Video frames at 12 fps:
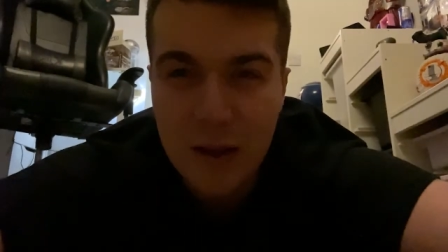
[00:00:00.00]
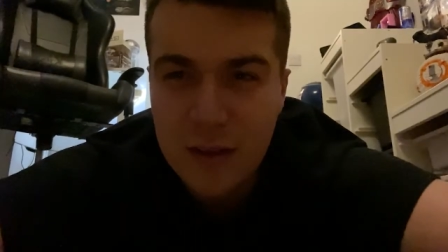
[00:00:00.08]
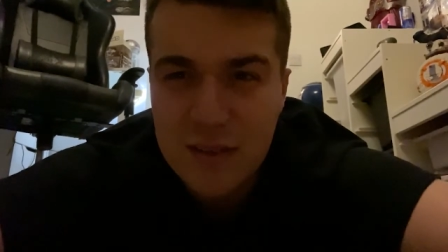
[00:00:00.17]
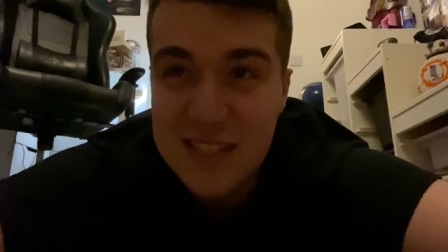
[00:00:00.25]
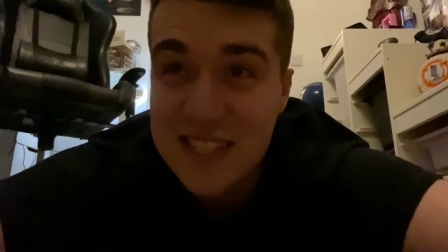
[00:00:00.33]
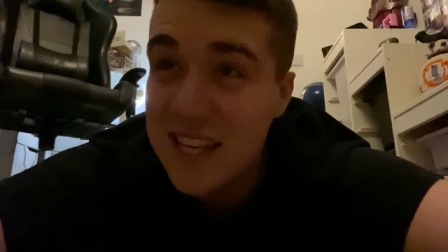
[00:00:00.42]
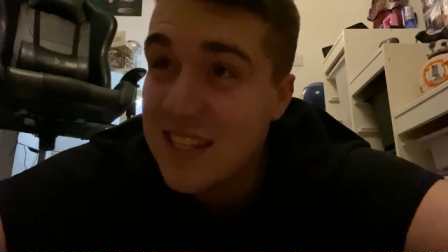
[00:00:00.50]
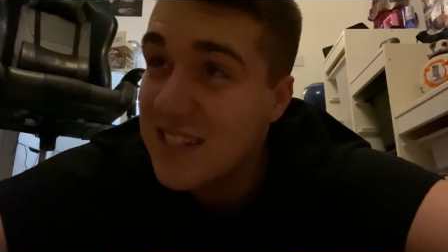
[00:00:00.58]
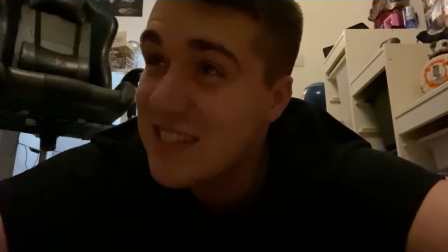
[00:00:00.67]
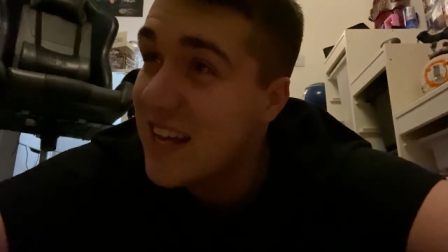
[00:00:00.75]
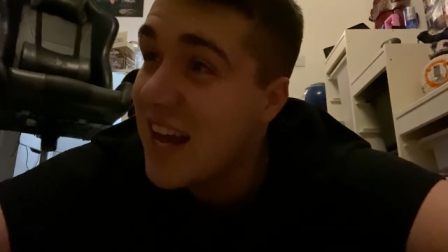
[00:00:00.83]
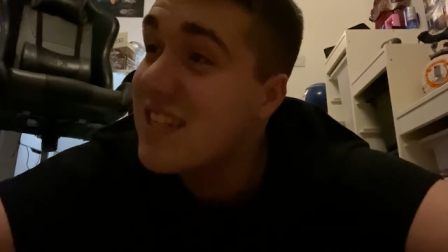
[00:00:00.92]
because it says it
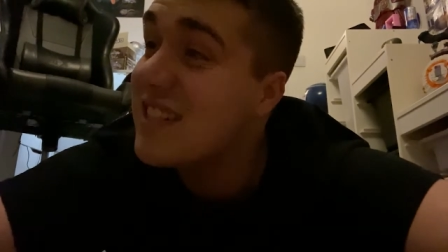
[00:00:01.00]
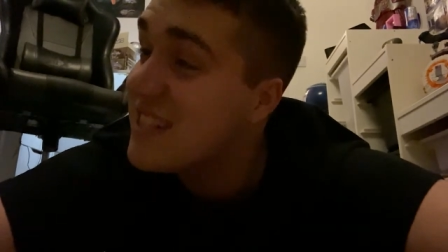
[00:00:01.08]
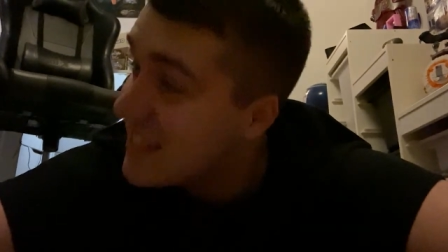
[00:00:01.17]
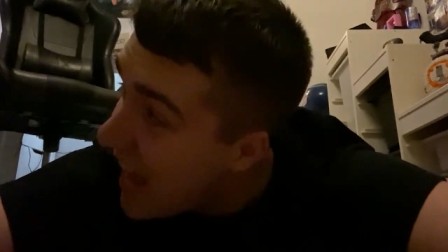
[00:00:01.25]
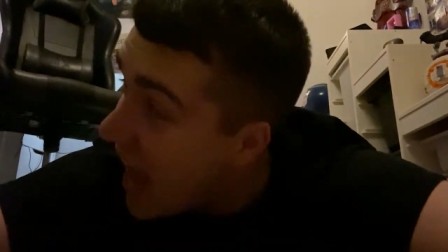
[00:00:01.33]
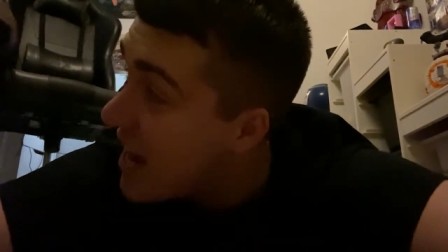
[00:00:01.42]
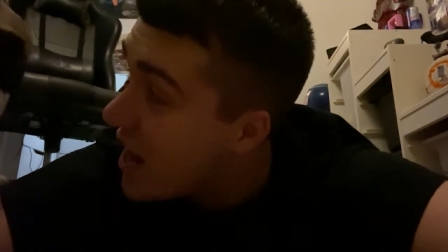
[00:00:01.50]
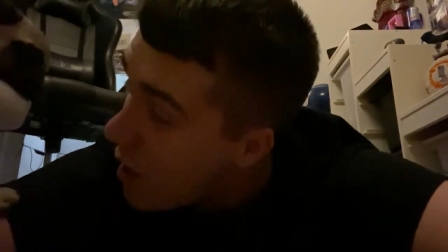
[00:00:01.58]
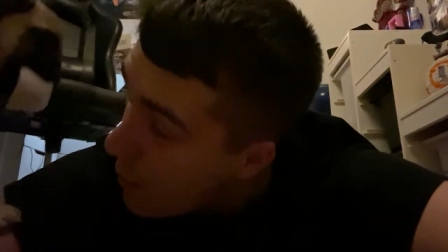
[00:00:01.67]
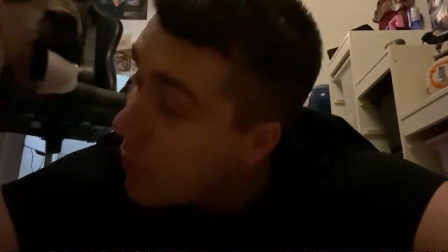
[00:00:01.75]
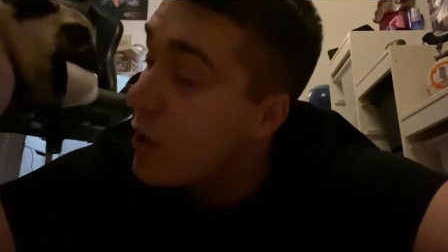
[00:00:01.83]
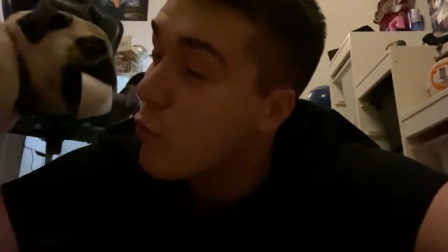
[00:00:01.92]
starts at 10,
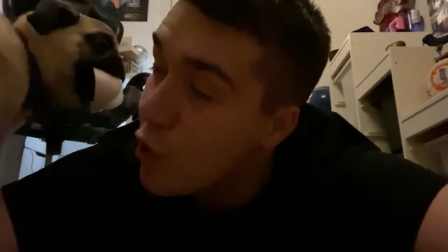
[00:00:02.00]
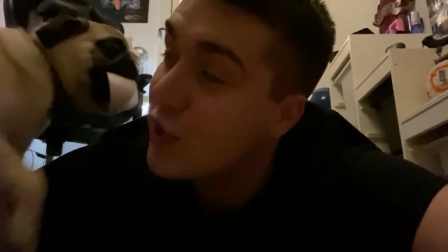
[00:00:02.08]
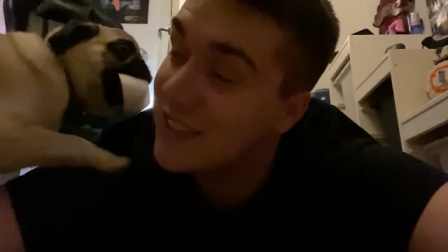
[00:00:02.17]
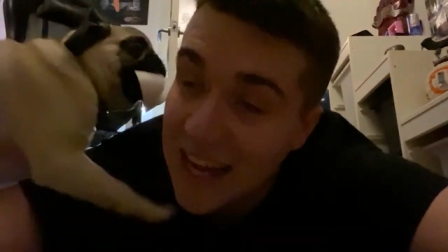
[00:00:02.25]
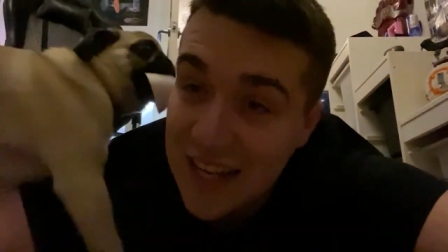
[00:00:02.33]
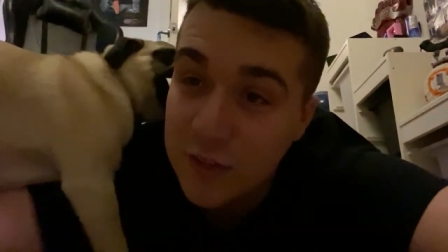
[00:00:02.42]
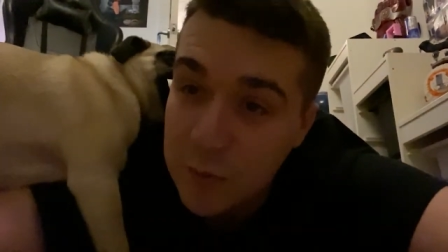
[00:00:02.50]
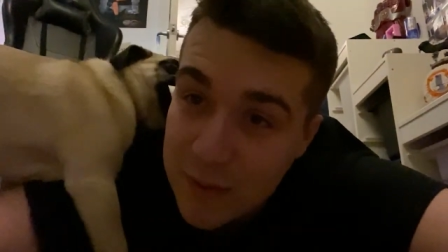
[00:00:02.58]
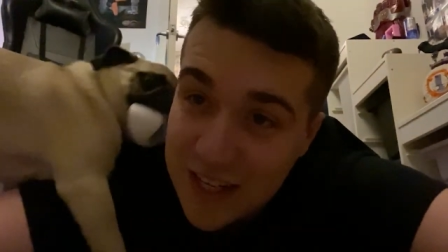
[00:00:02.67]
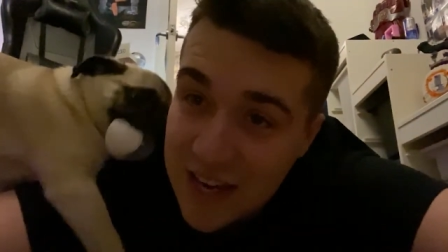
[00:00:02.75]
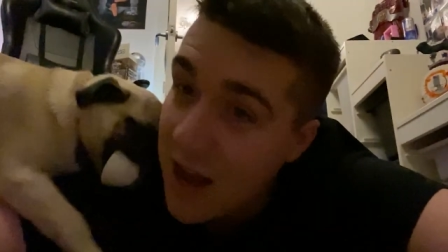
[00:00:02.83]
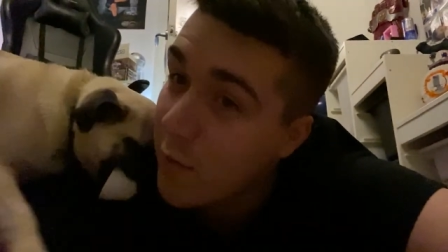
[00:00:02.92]
but it won't start till
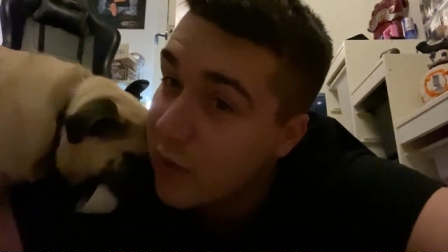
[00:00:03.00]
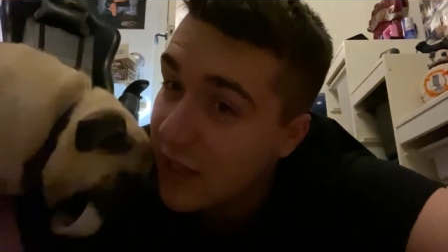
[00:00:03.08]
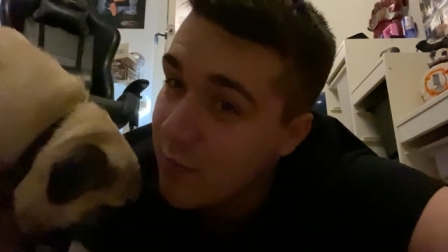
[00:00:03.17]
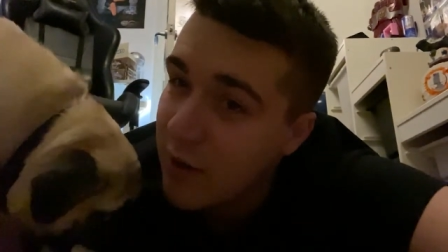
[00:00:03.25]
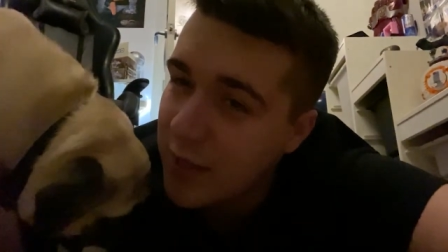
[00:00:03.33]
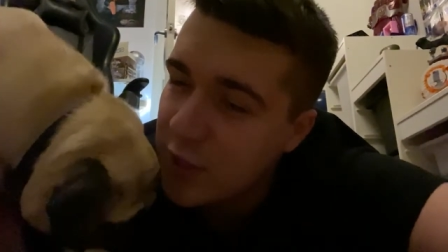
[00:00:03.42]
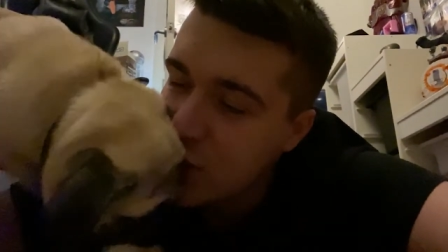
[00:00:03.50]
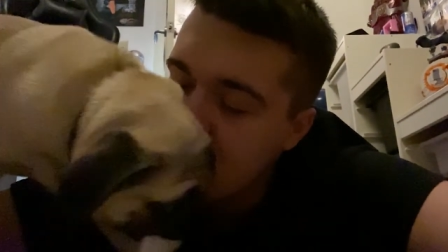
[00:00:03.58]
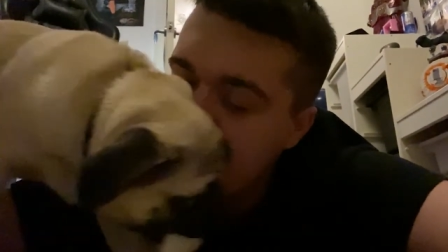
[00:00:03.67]
midnight, will it, Reg?